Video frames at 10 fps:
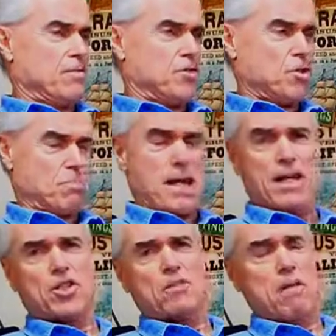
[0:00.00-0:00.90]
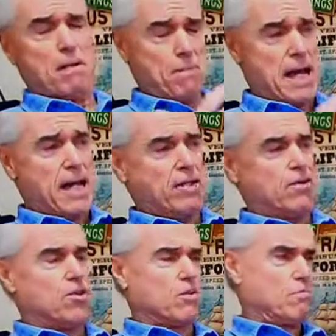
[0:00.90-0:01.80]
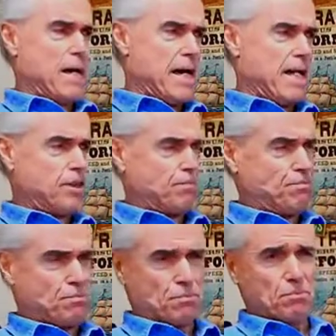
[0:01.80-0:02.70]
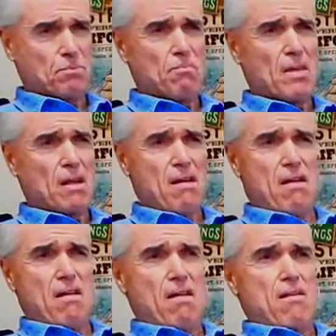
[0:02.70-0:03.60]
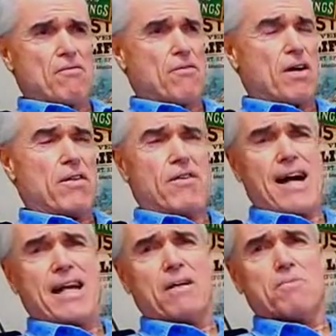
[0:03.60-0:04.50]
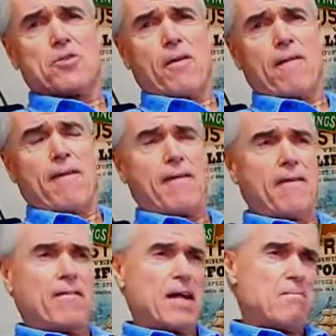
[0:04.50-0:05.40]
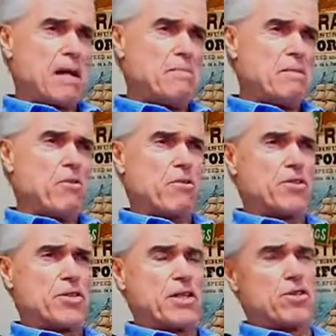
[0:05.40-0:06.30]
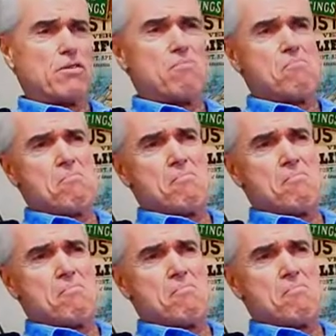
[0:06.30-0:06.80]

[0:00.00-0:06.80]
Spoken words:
space in my panniers and bags for other items that might be more essential.